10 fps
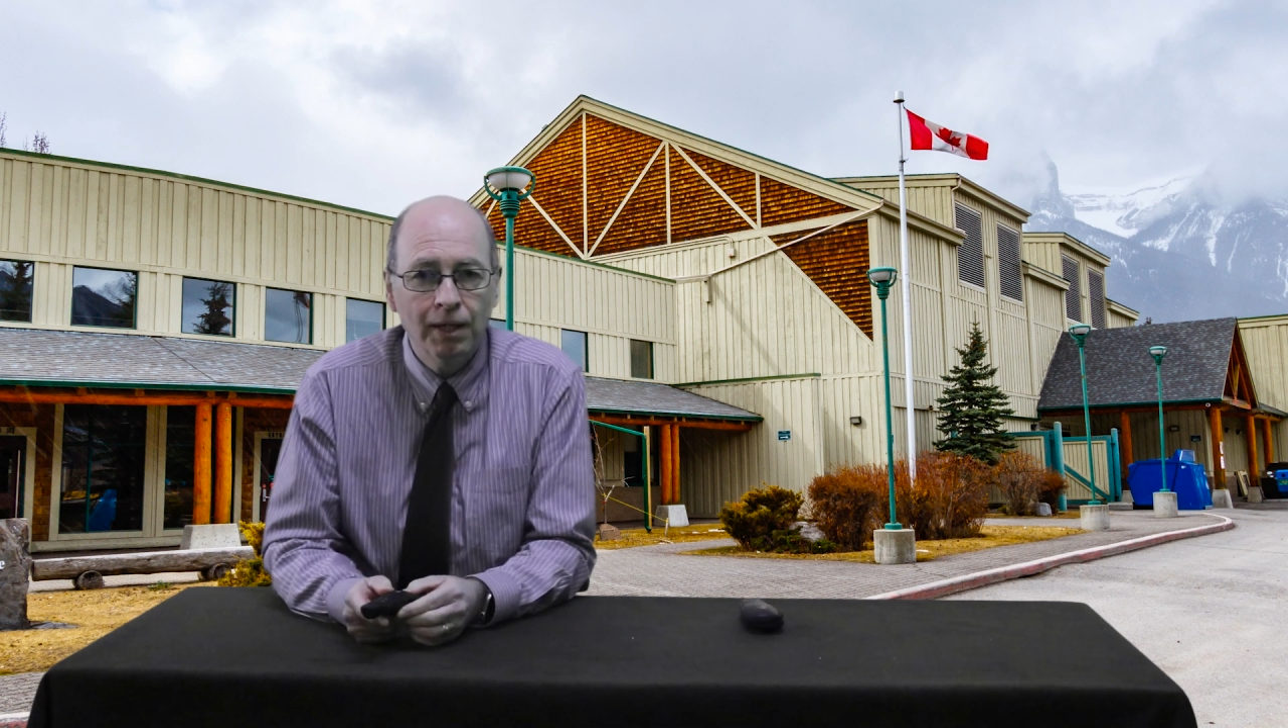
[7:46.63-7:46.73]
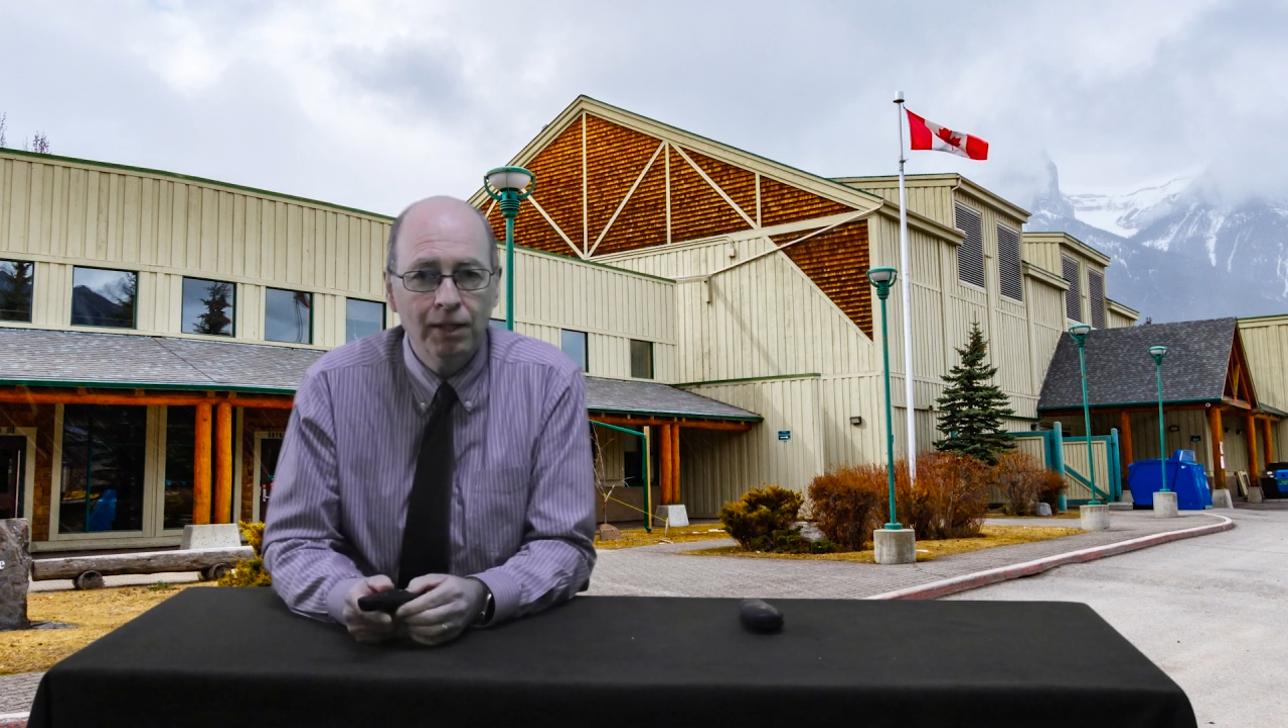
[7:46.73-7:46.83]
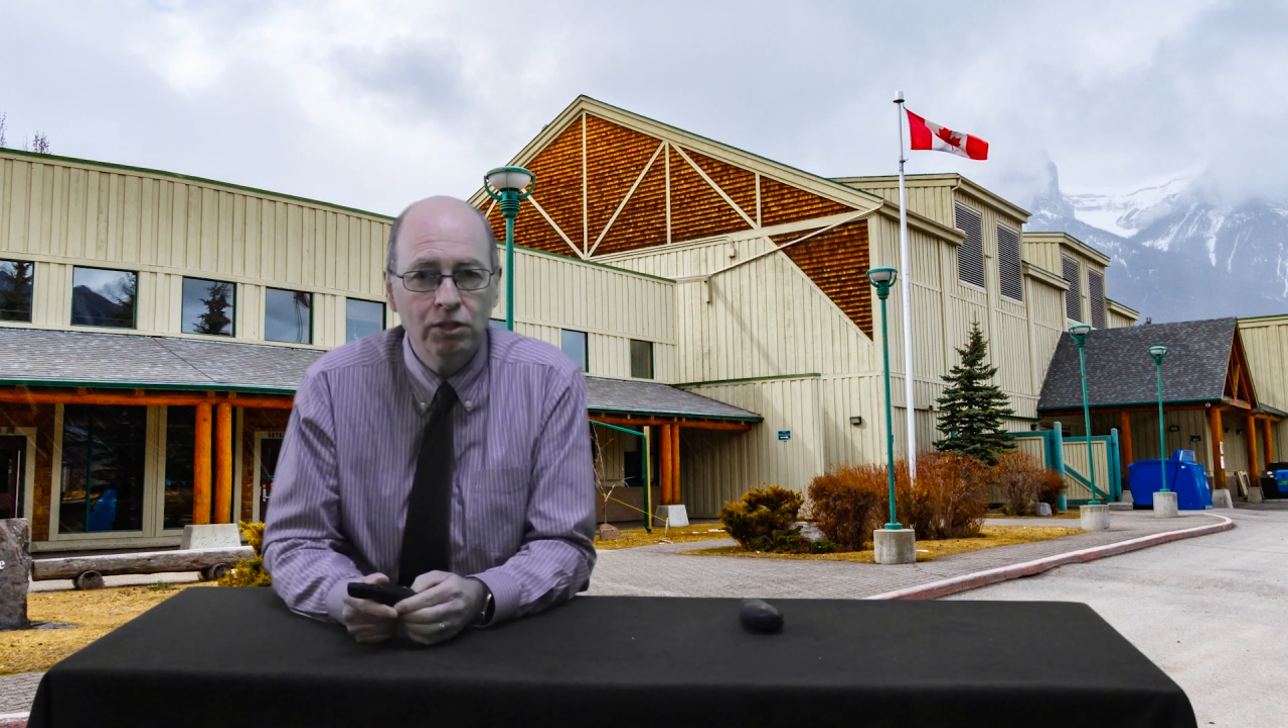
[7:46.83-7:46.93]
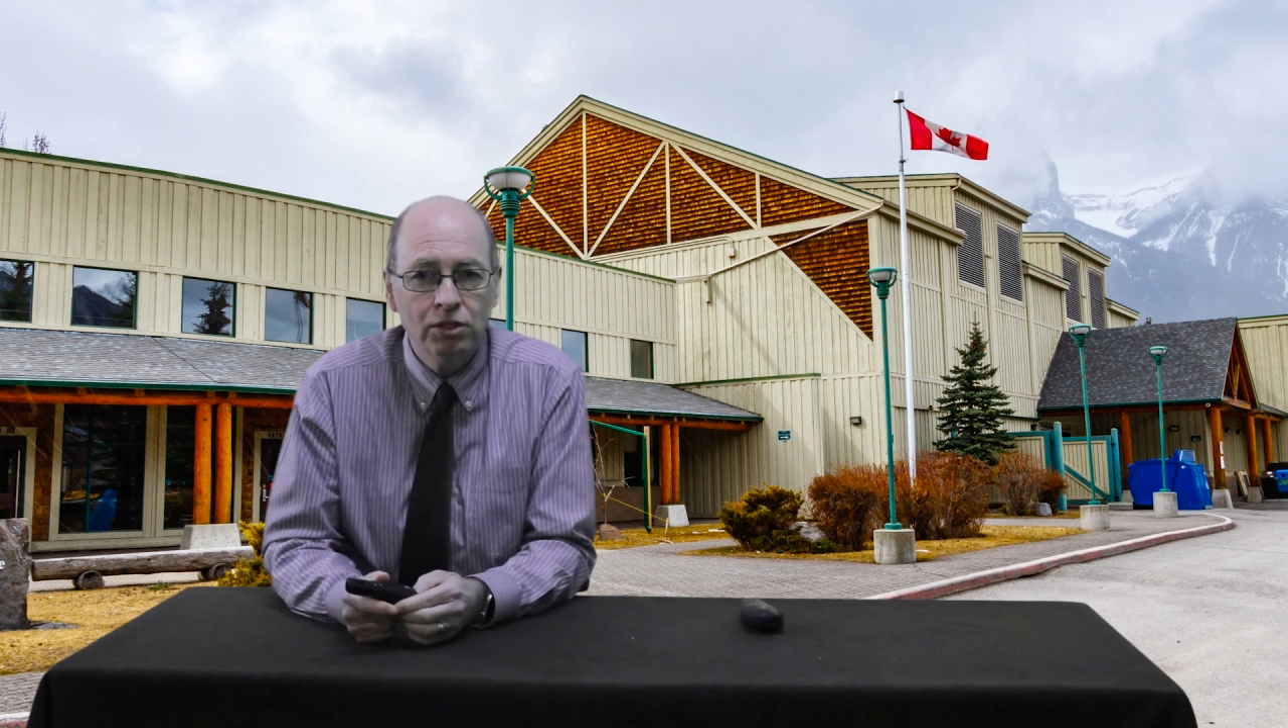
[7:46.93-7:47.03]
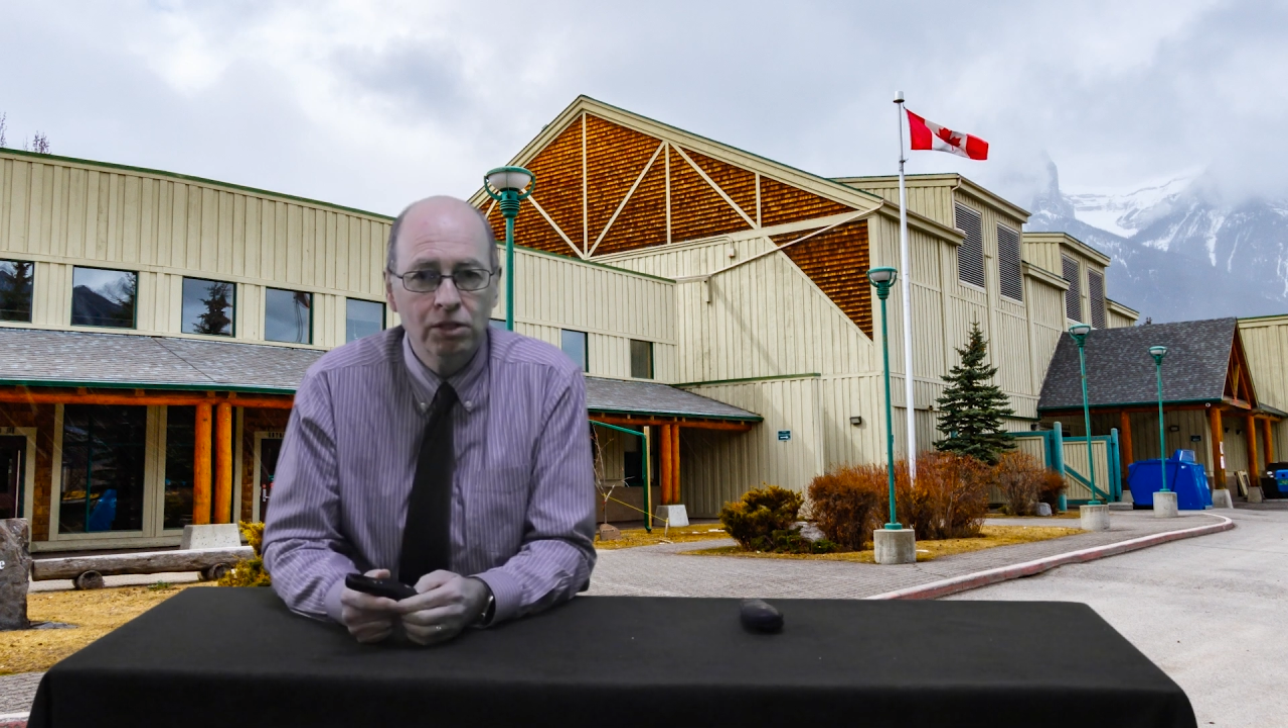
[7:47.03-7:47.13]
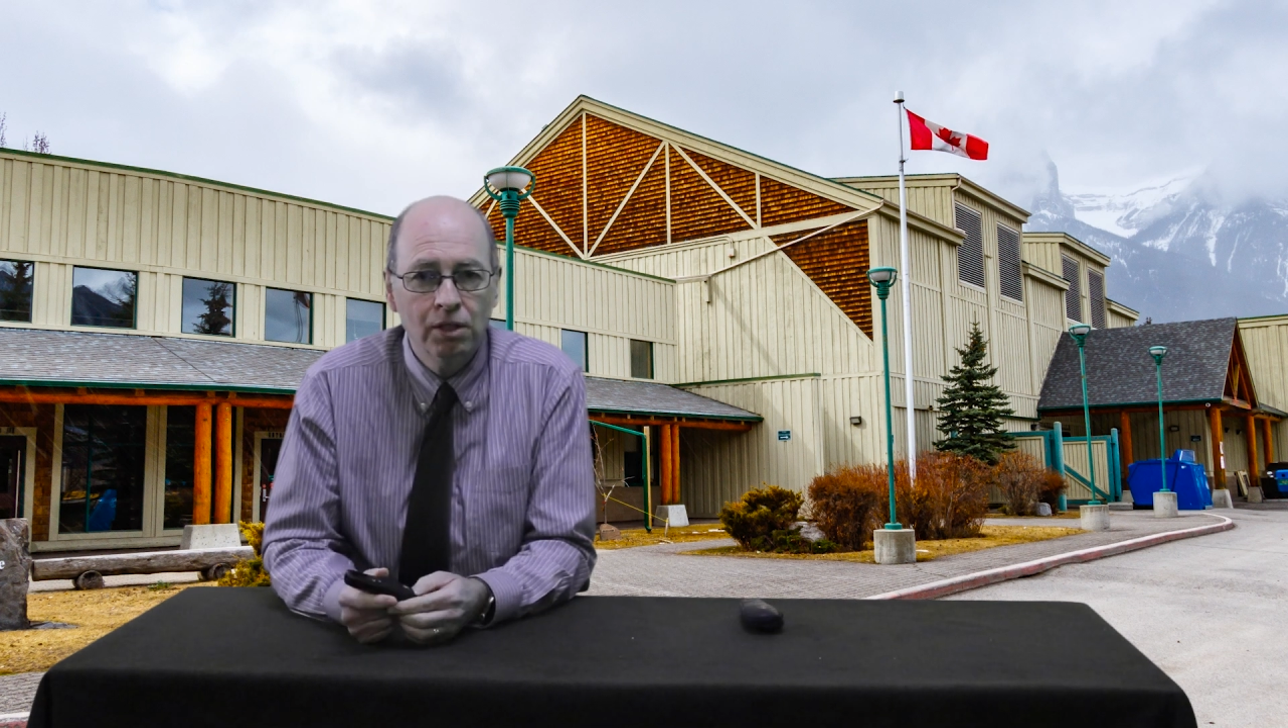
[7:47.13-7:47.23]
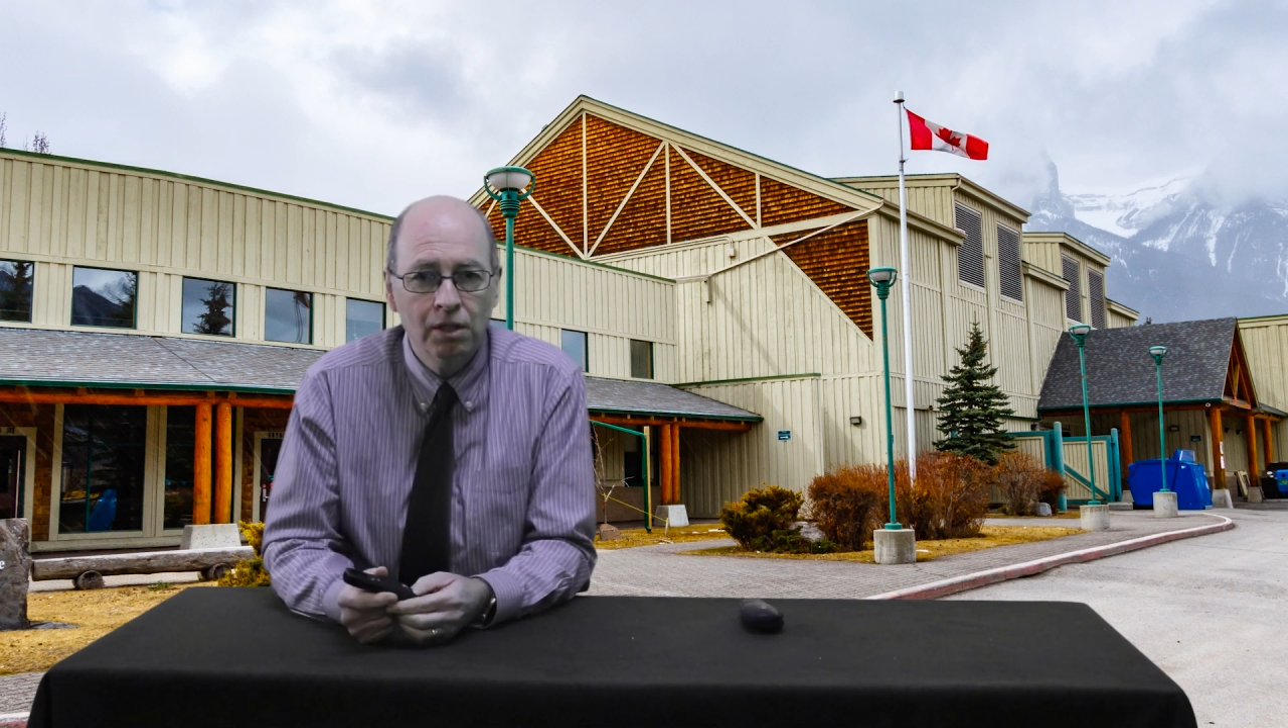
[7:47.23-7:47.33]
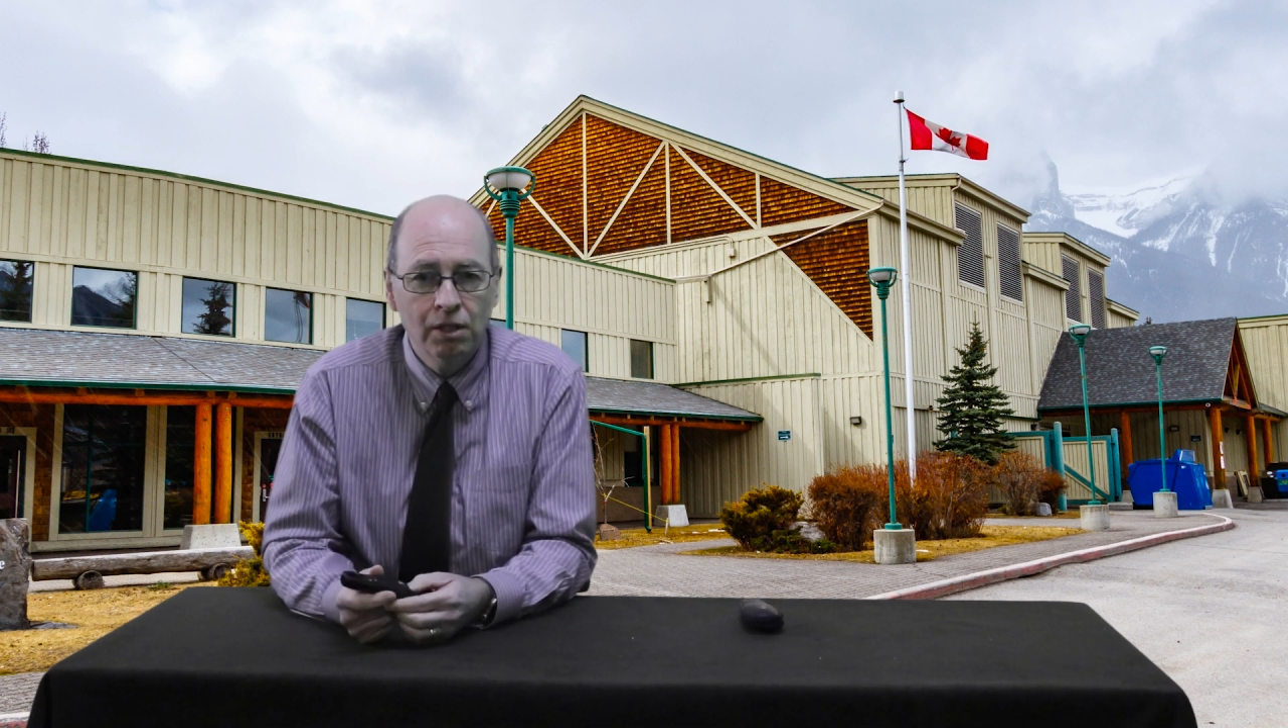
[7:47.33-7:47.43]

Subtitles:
and just